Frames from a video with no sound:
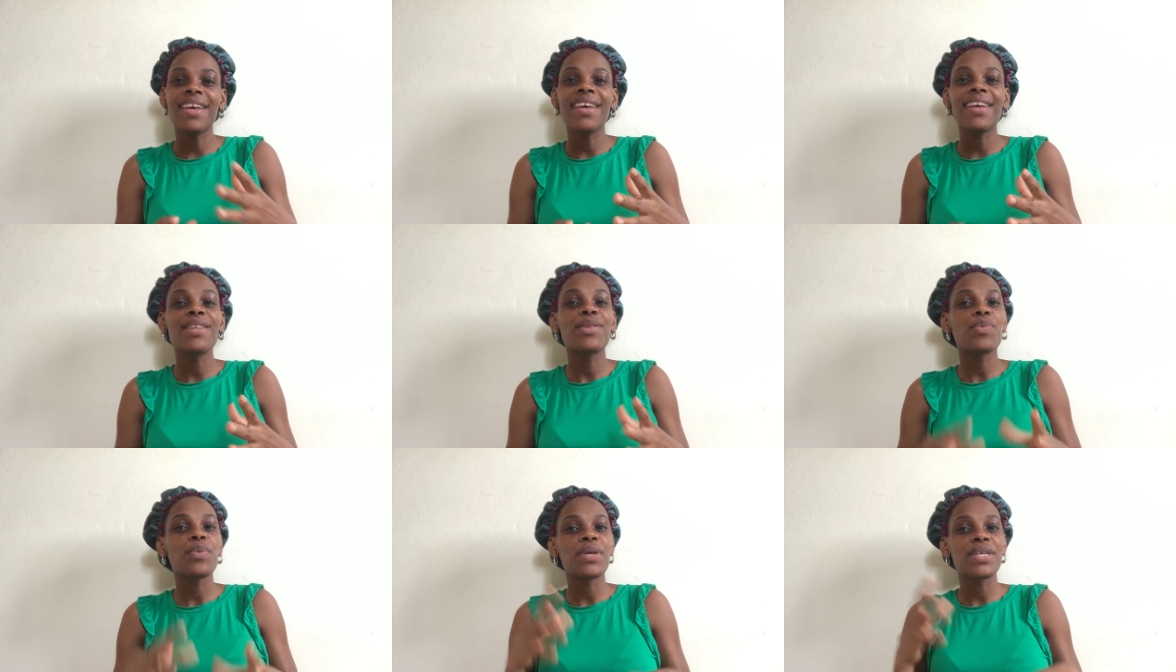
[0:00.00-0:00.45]

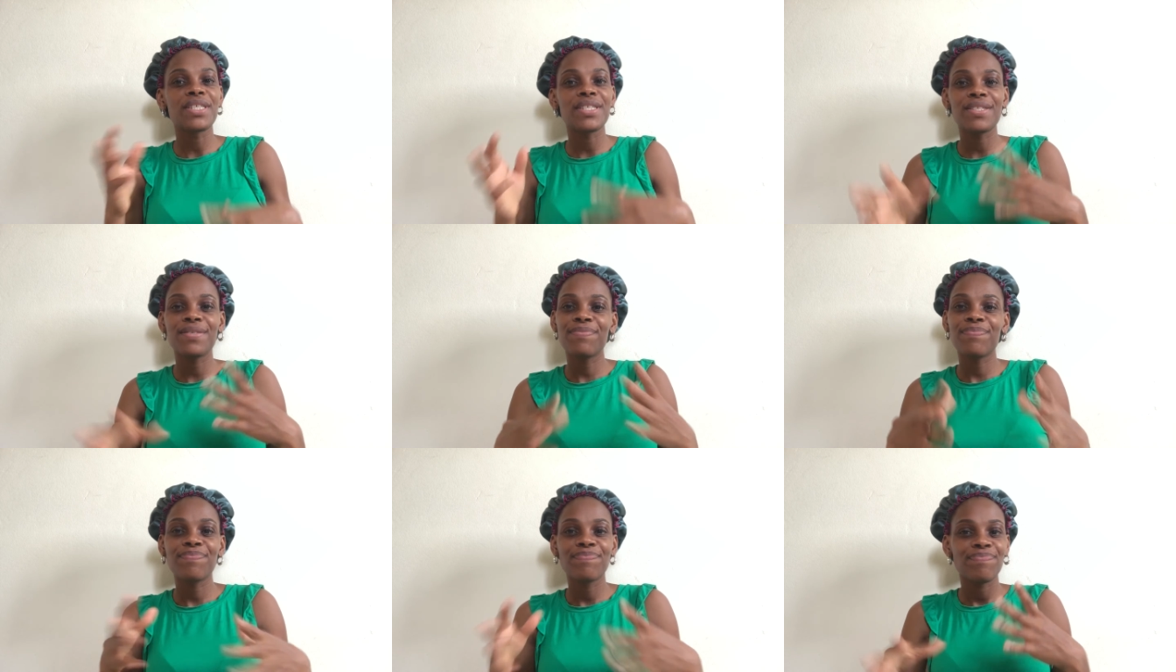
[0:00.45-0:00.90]
it
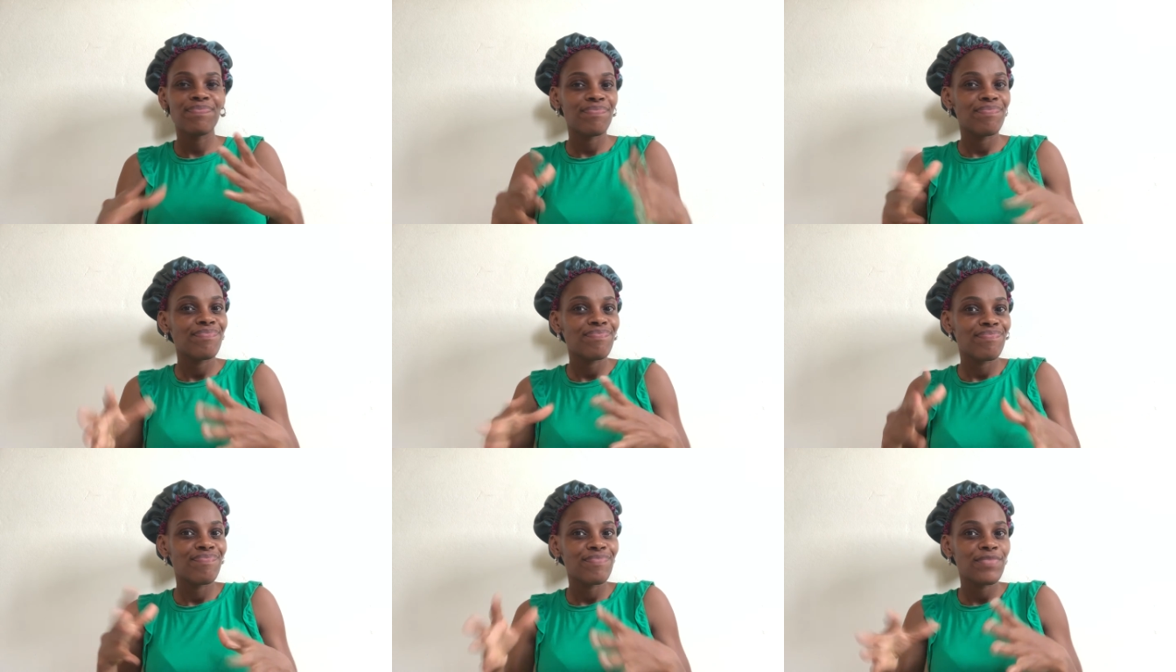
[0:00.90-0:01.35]
was
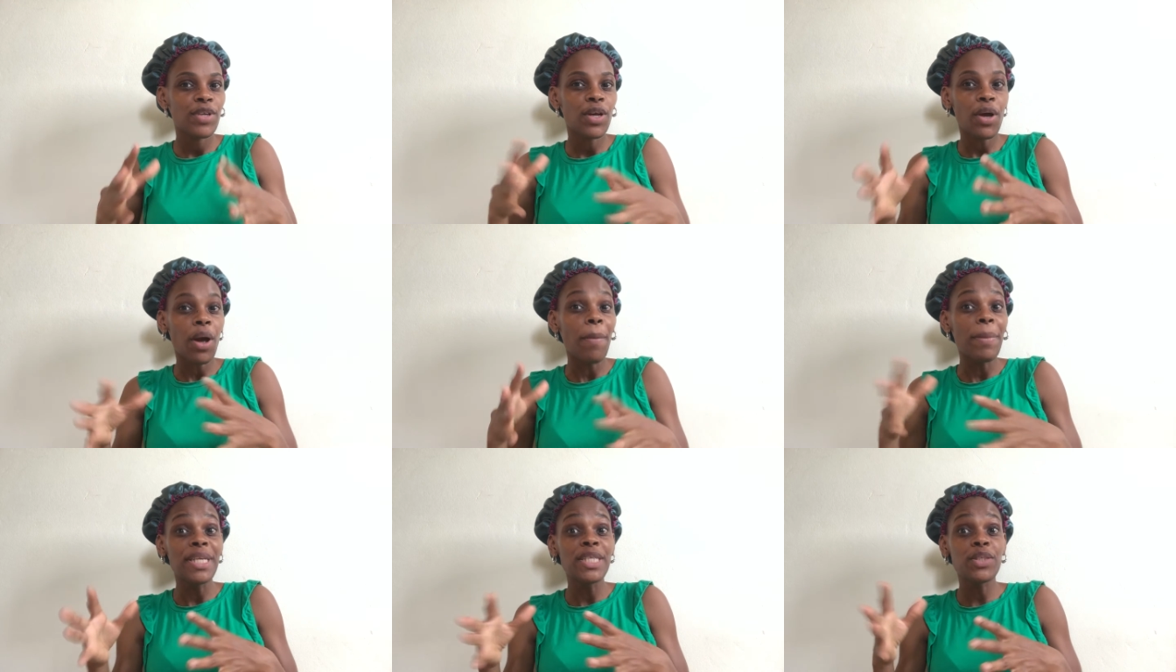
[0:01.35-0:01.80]

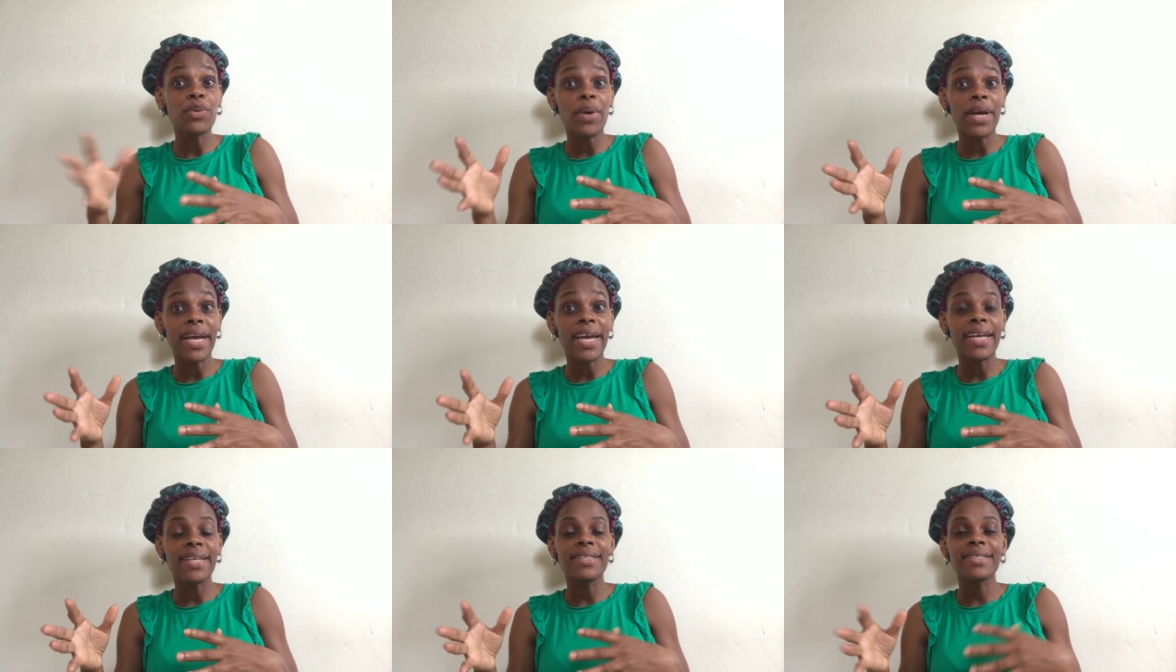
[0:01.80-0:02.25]
coming to
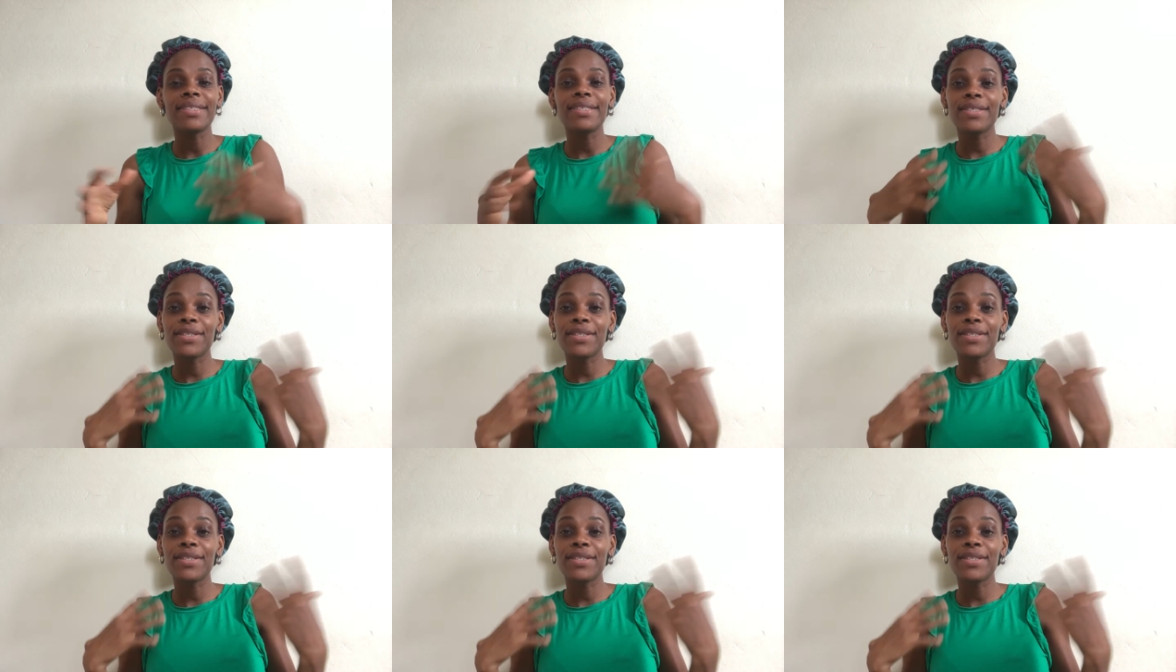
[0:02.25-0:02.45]
an end.